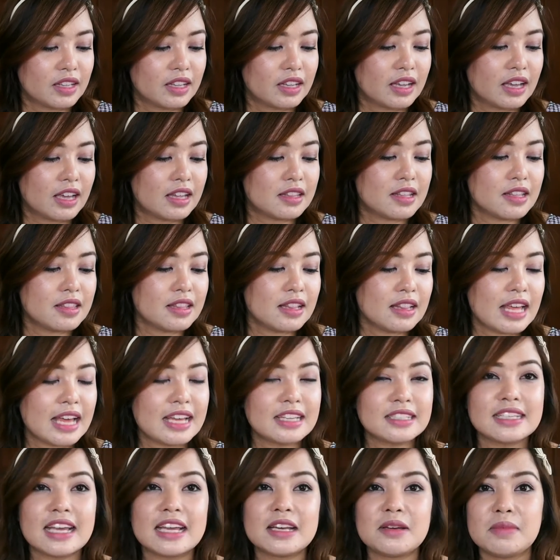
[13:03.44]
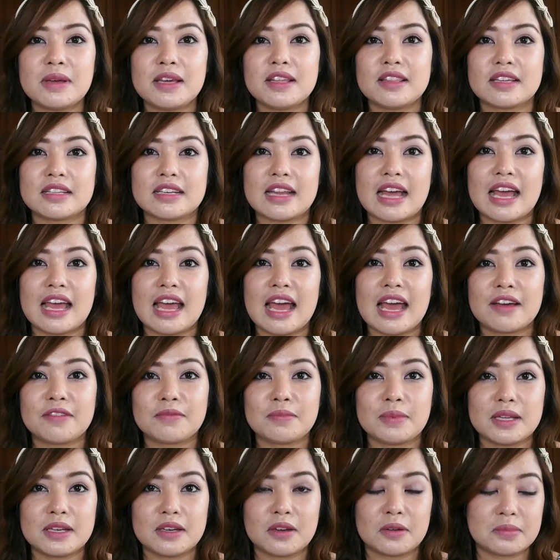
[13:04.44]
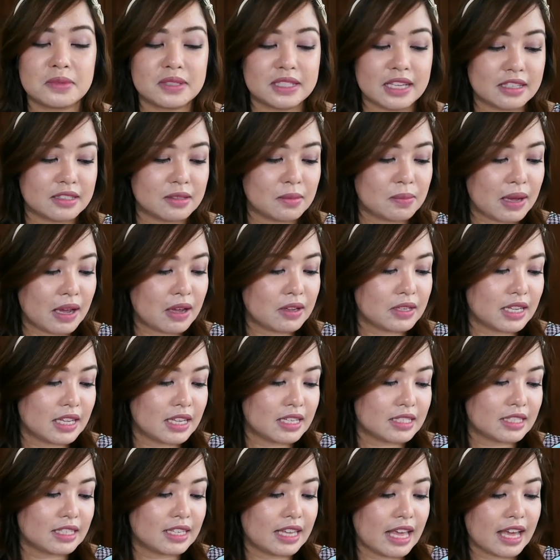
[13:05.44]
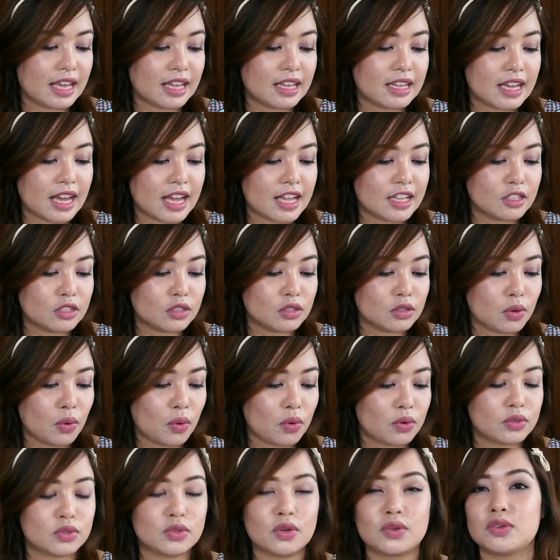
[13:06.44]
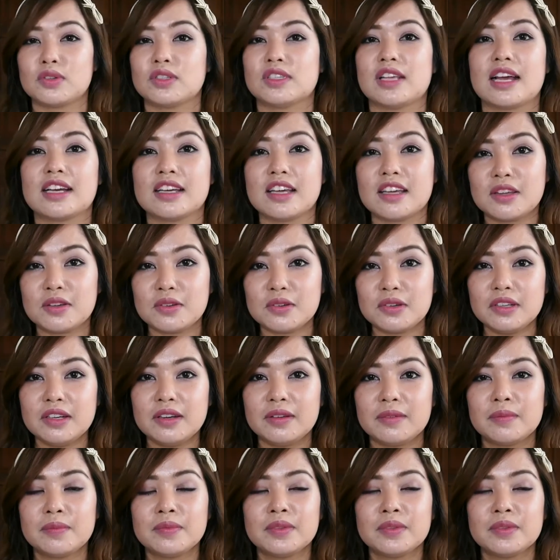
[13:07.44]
And then the last anime that I have been obsessed about is Gekkan Shoujo Nozaki-kun.